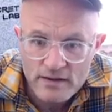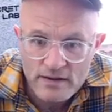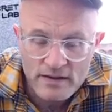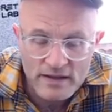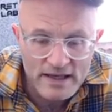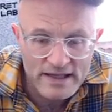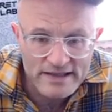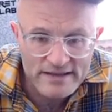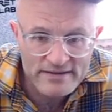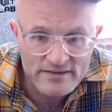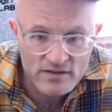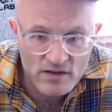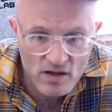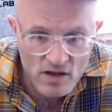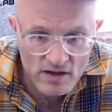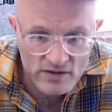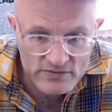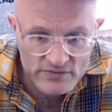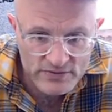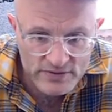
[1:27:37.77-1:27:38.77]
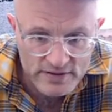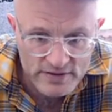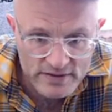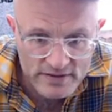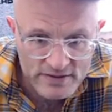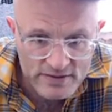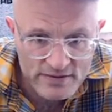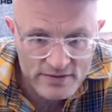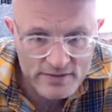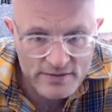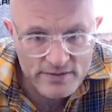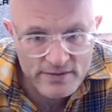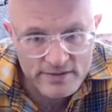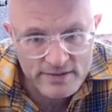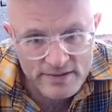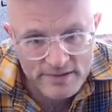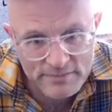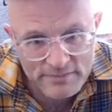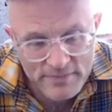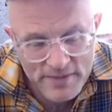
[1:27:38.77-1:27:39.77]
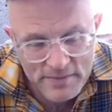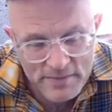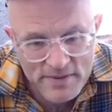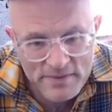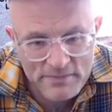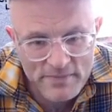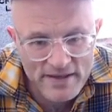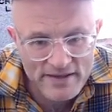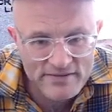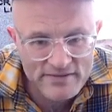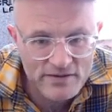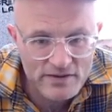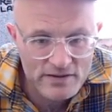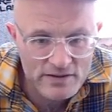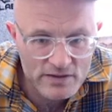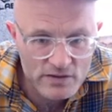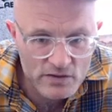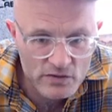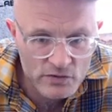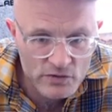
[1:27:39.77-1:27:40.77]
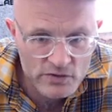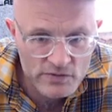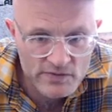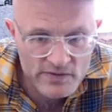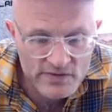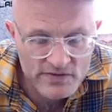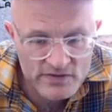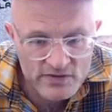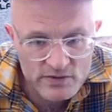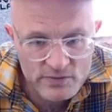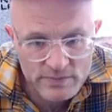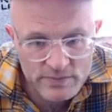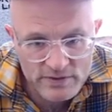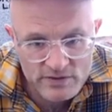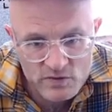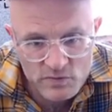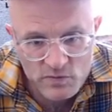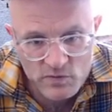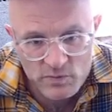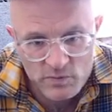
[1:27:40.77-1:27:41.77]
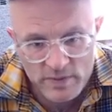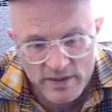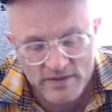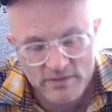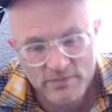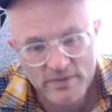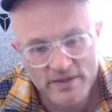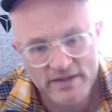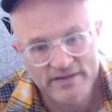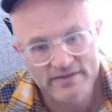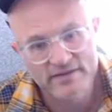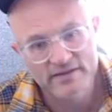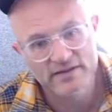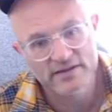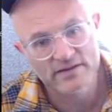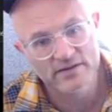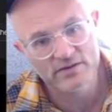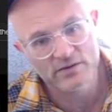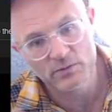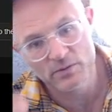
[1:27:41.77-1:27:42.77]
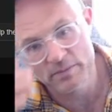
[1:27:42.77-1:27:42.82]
And he's lost. Maybe it makes you a little nervous, your bishop's pinned, but it's clear that we're